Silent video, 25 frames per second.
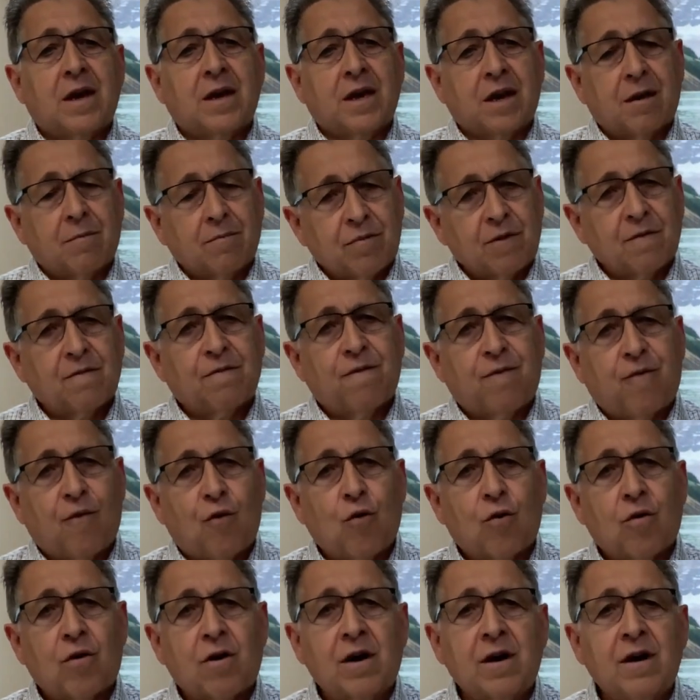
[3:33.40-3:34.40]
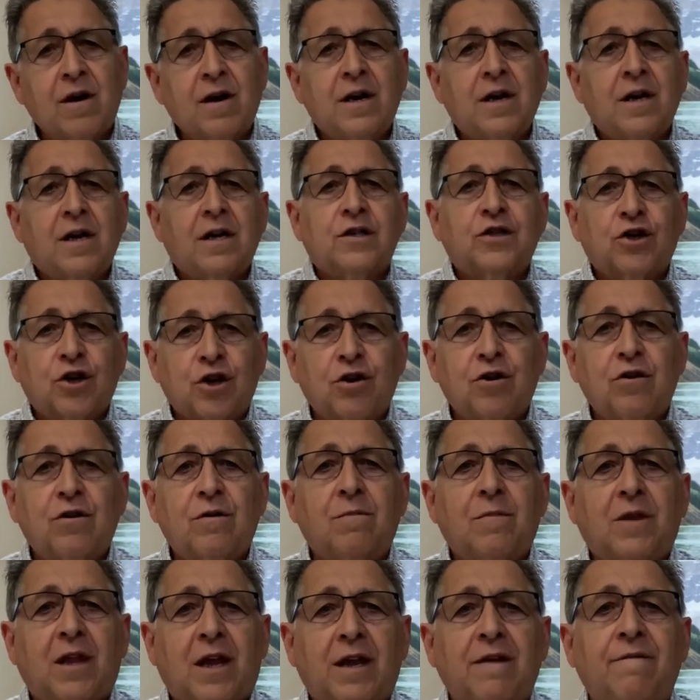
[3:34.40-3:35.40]
Number 4,
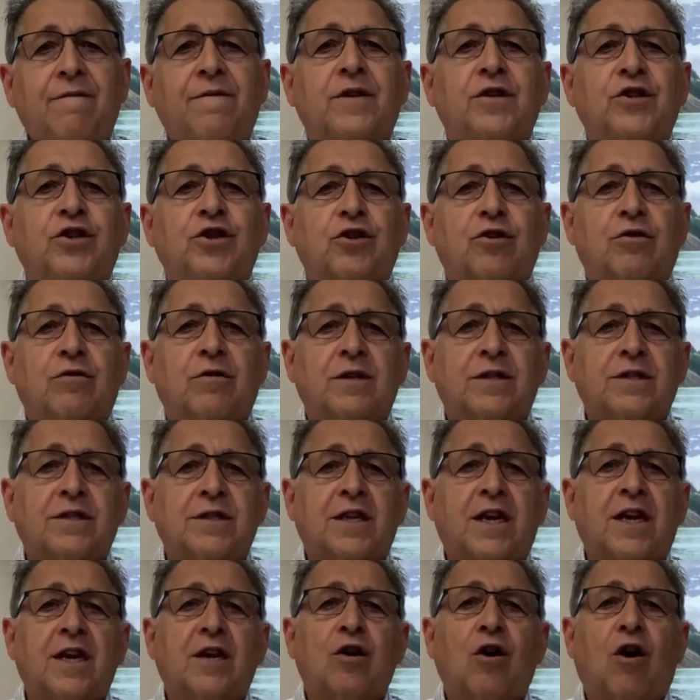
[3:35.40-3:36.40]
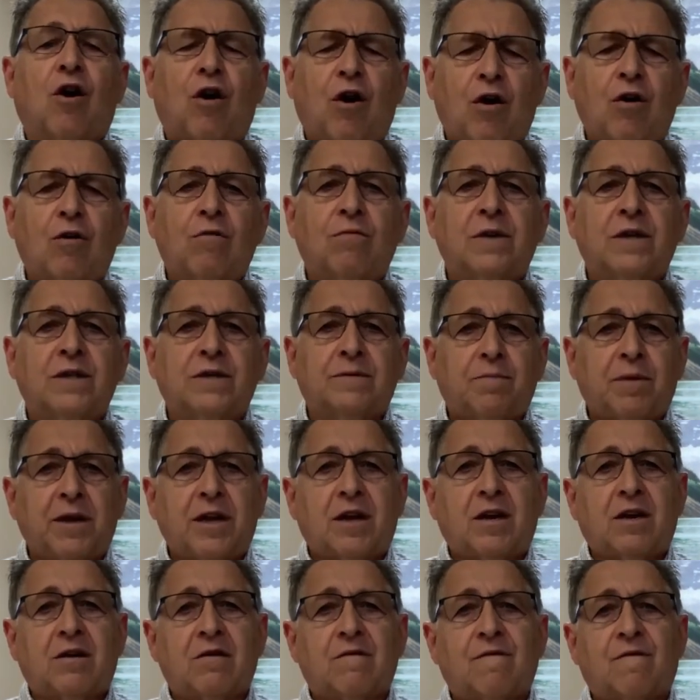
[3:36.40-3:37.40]
term life insurance can always be
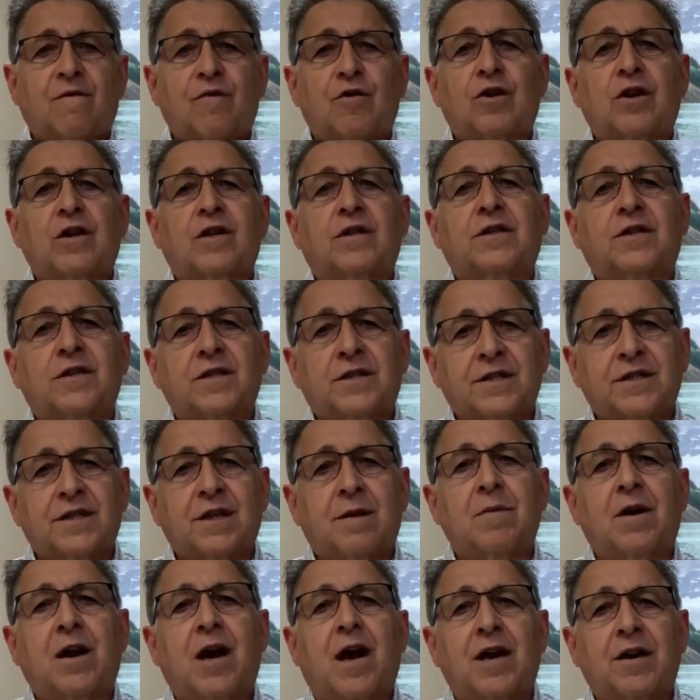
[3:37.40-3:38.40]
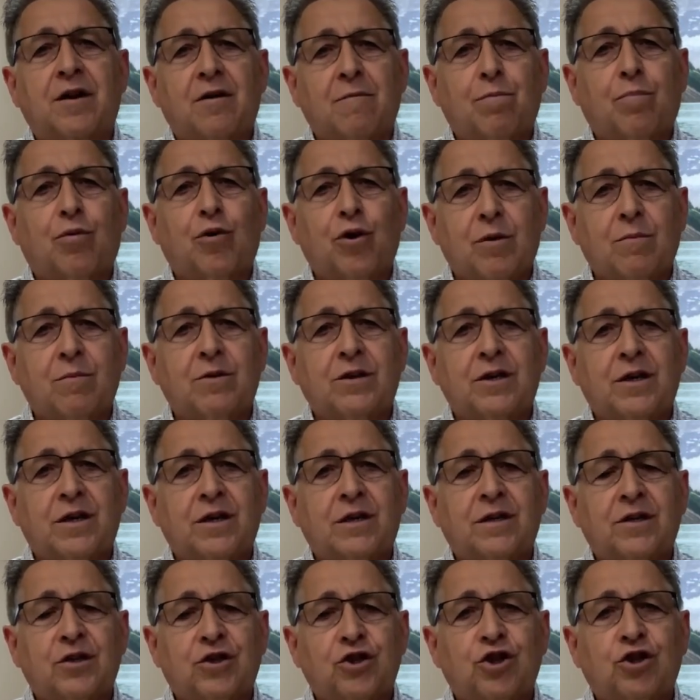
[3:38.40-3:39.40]
converted to some kind of
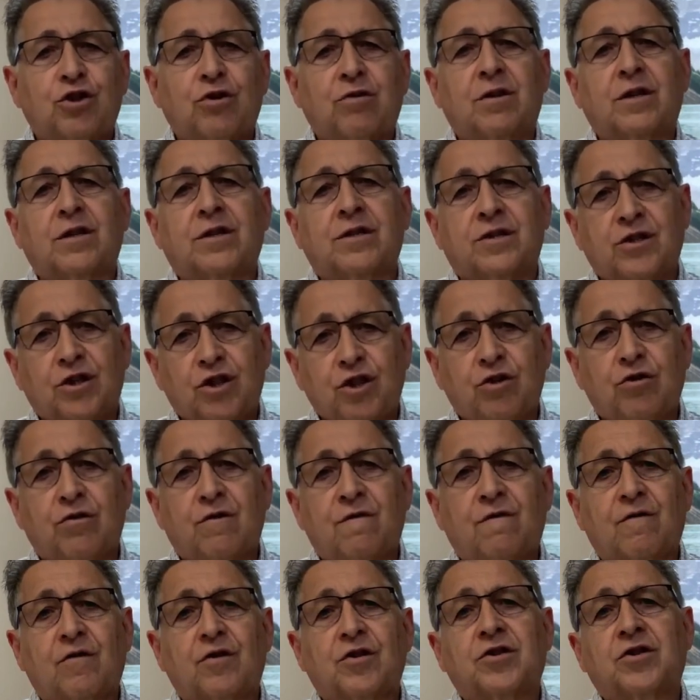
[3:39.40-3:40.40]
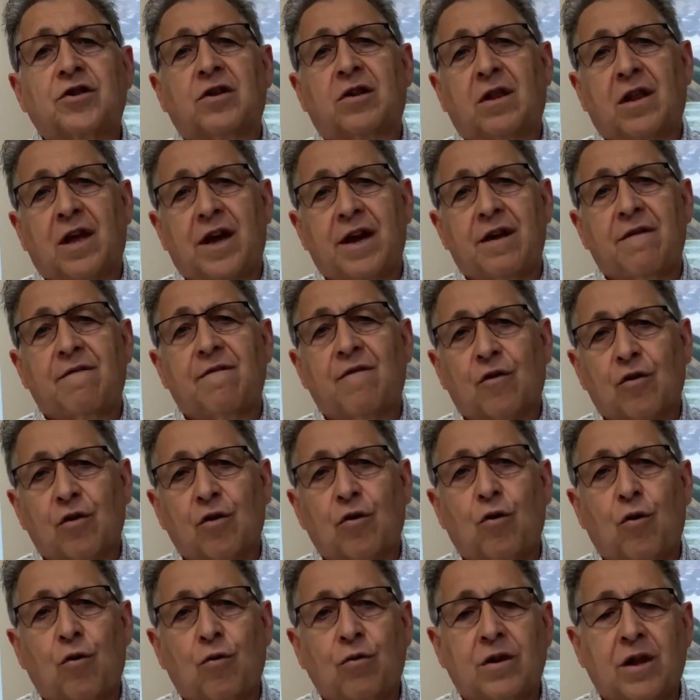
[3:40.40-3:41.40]
permanent insurance, universal life or
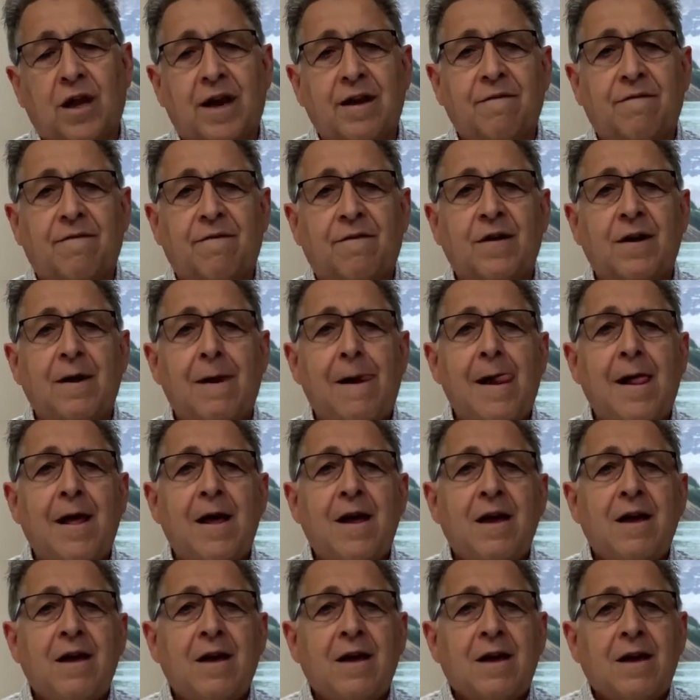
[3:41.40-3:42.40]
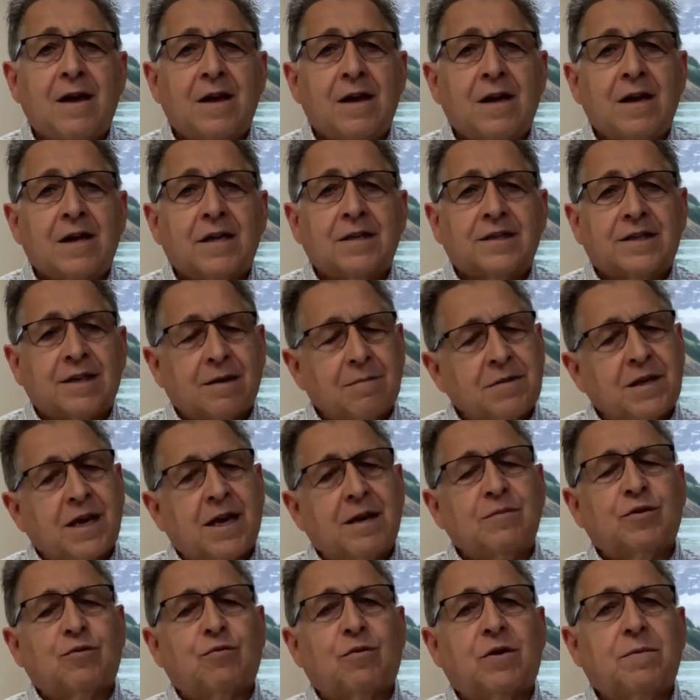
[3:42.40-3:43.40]
whole life.
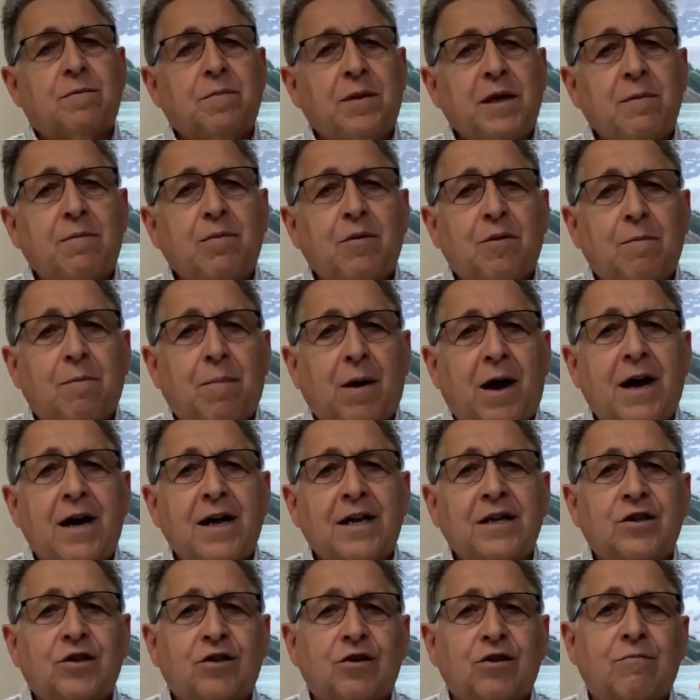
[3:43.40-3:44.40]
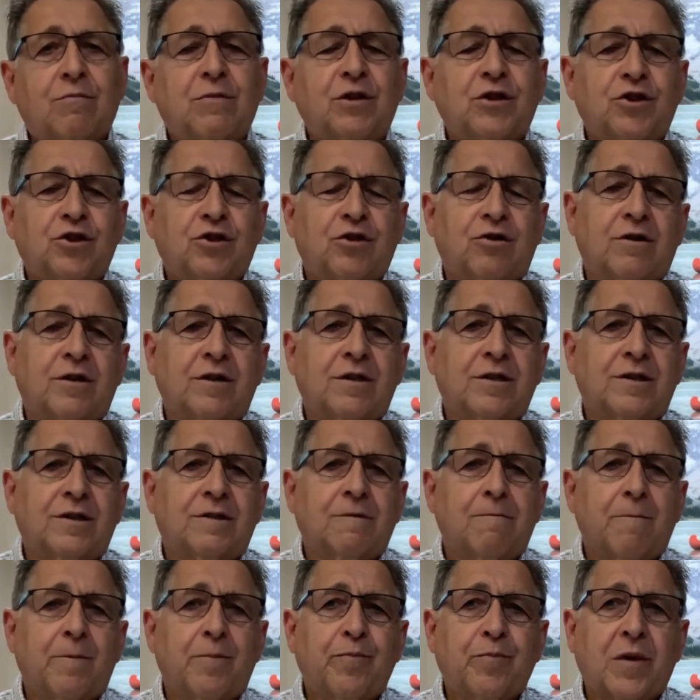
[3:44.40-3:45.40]
Sometimes when people buy term insurance,